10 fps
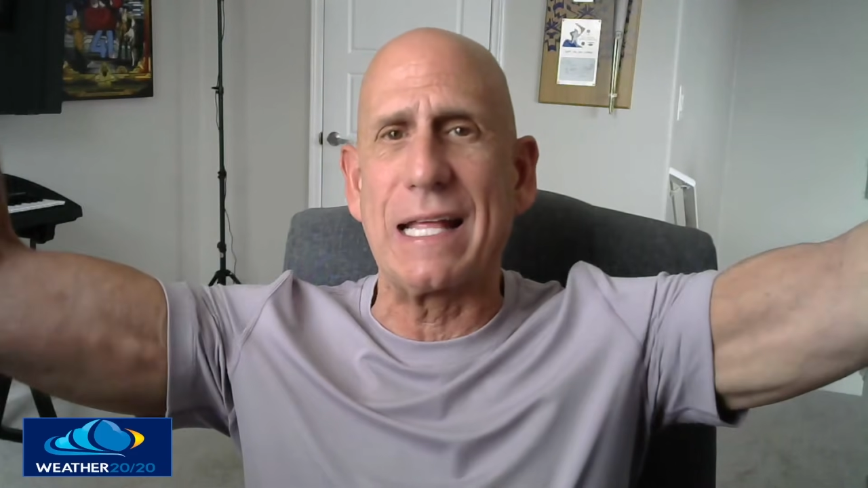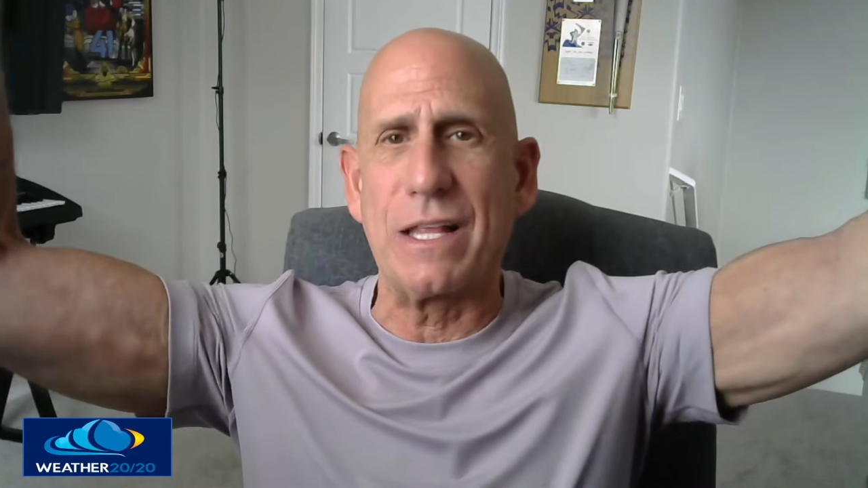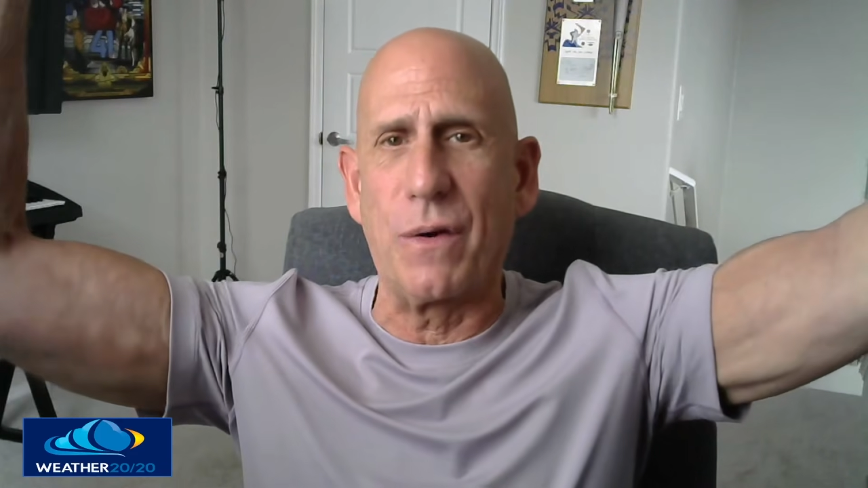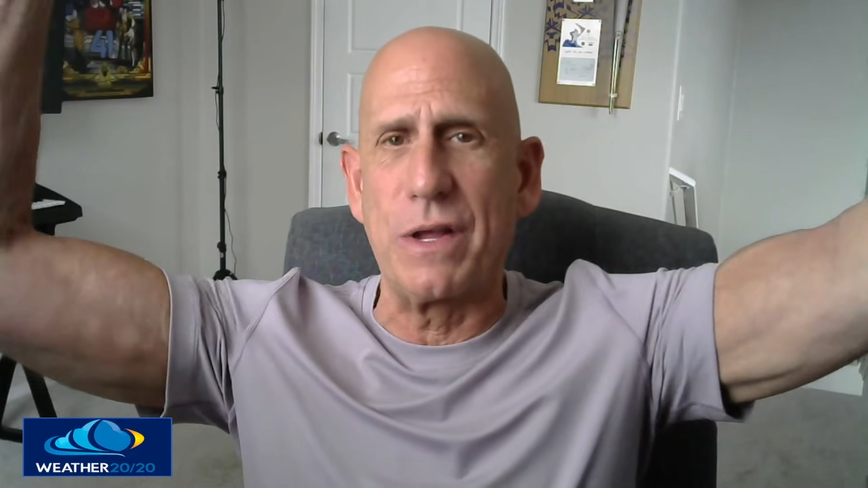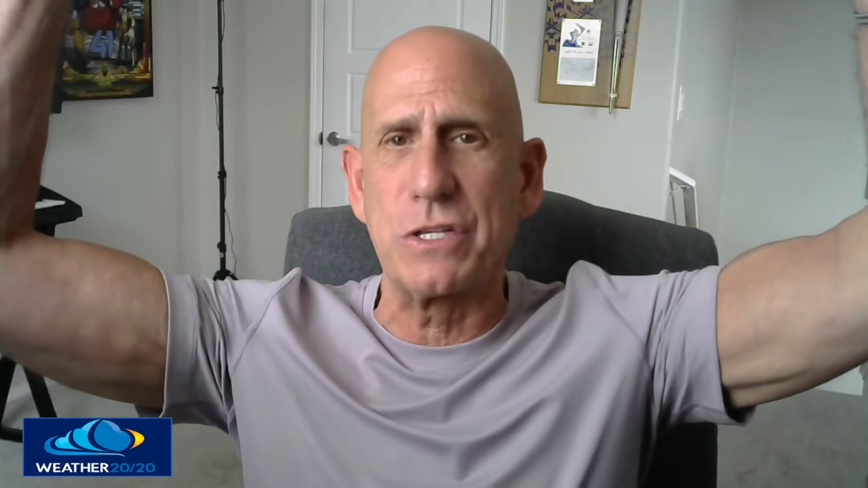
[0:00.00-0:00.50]

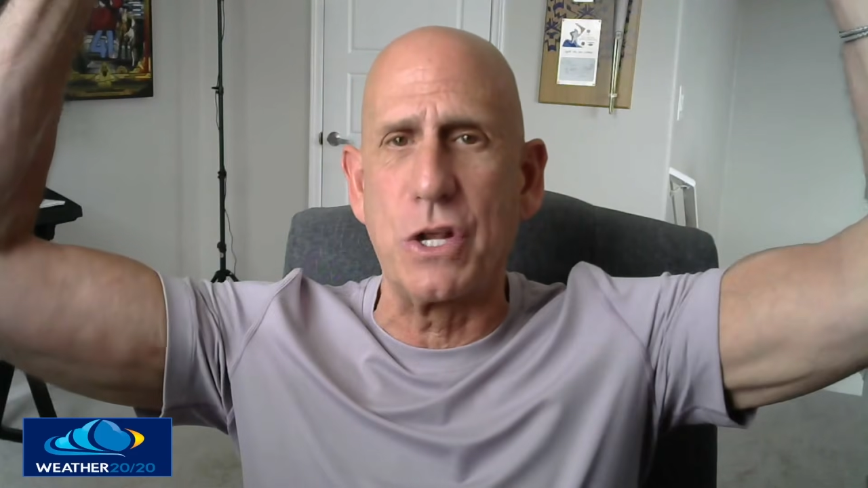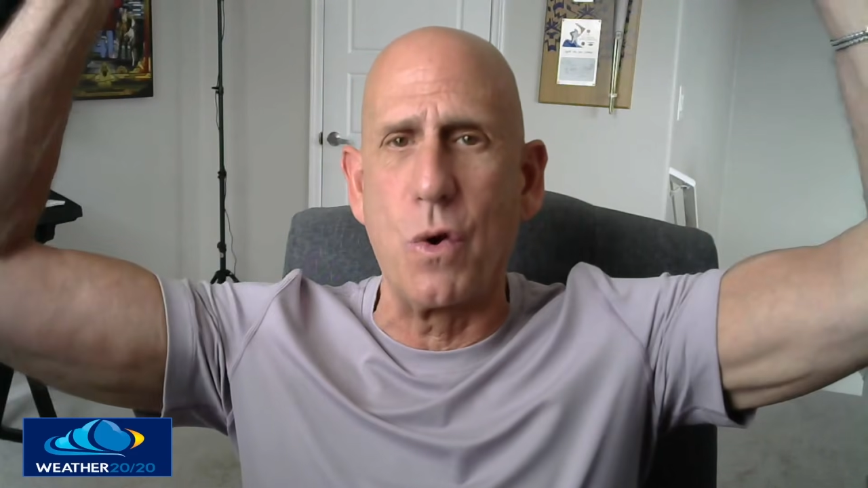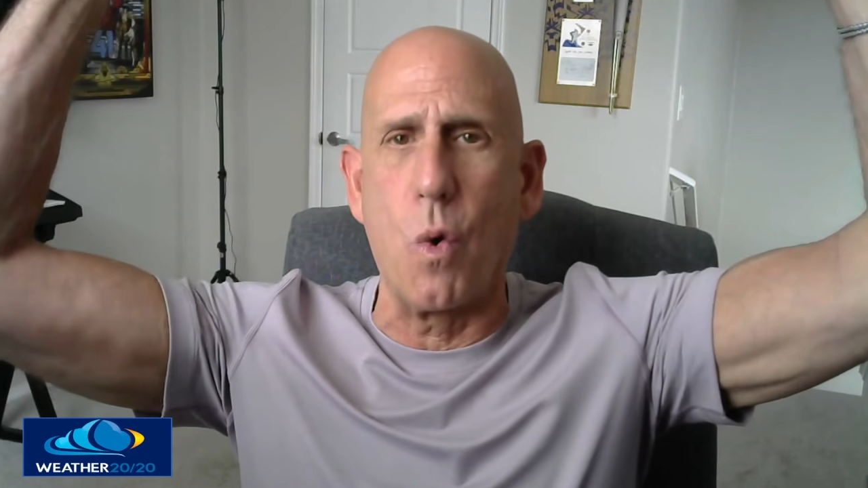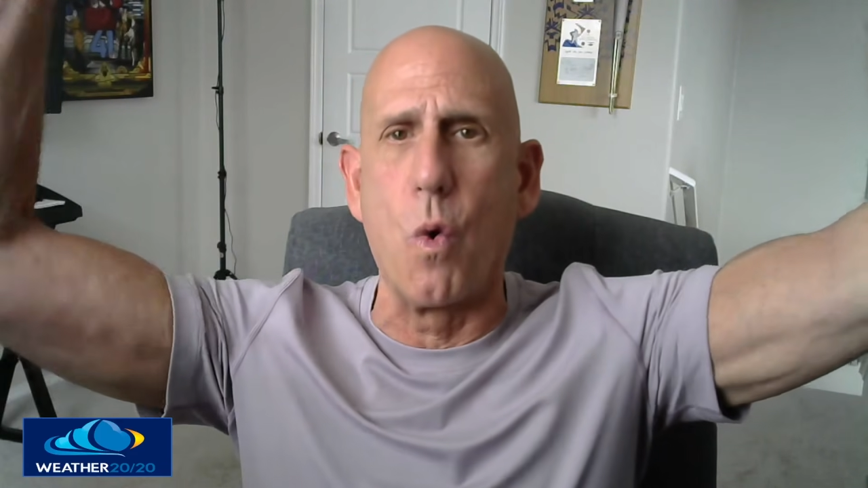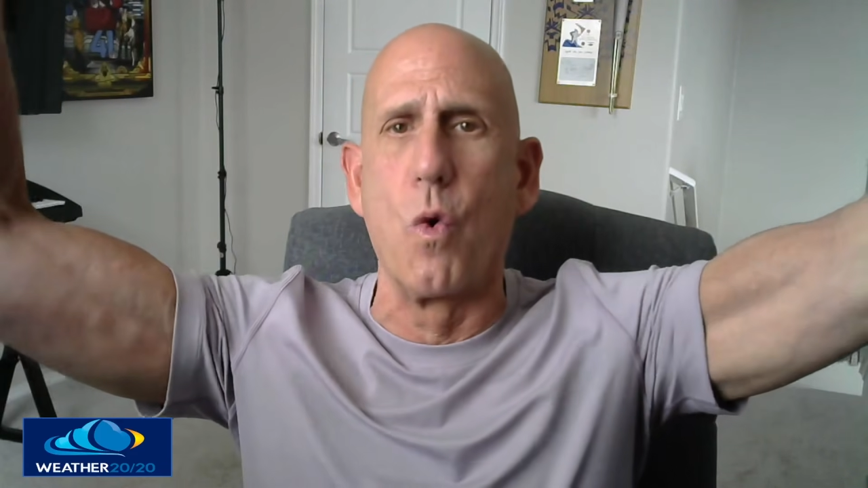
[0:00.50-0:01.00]
There is an
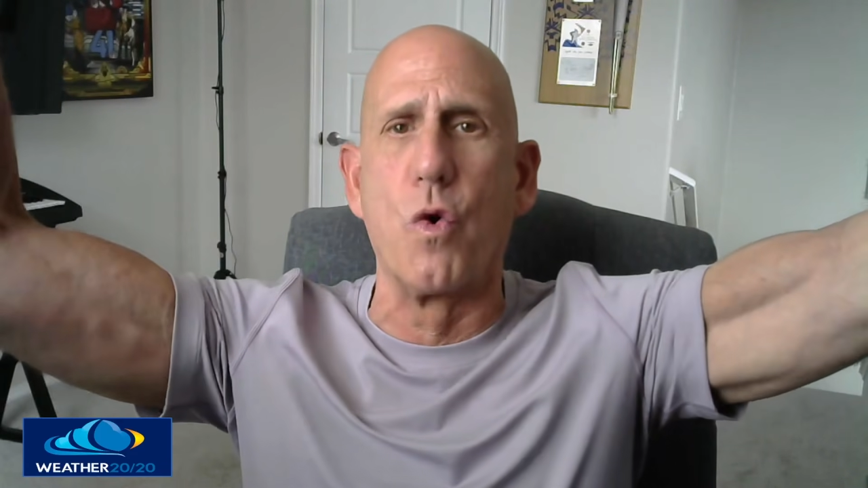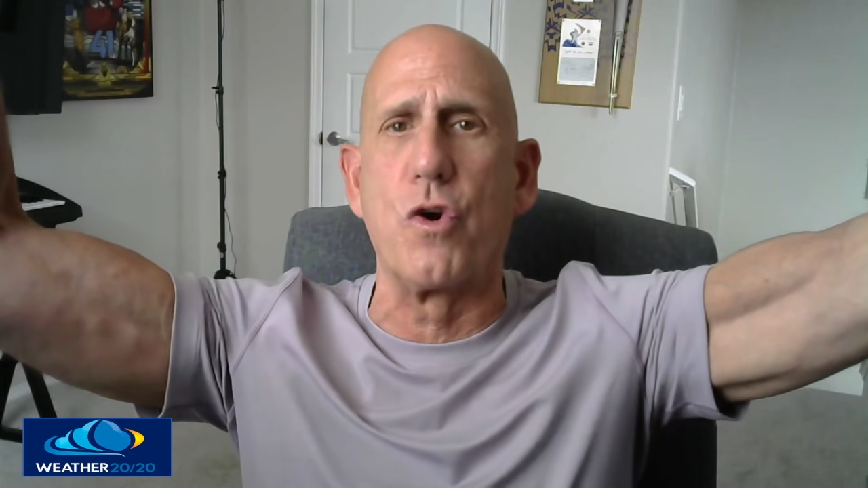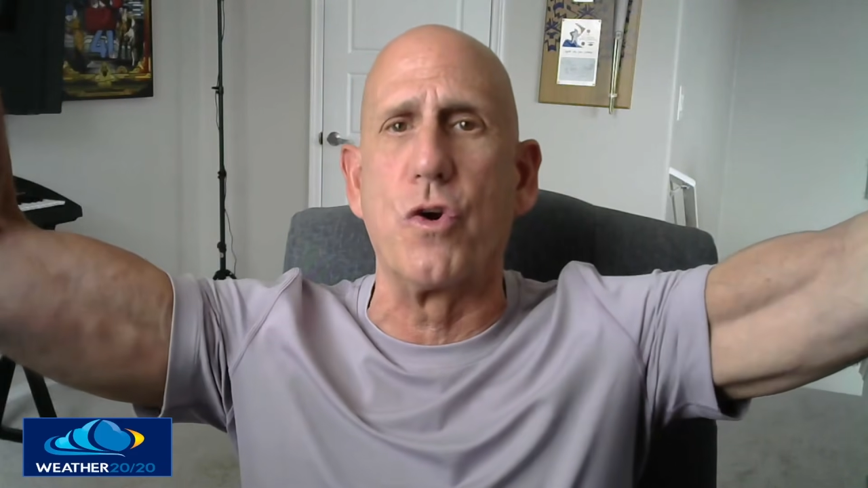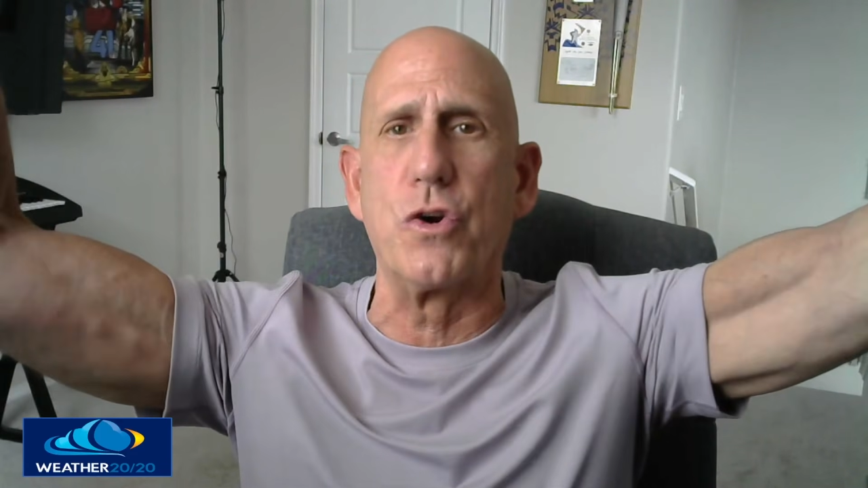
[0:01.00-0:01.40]
order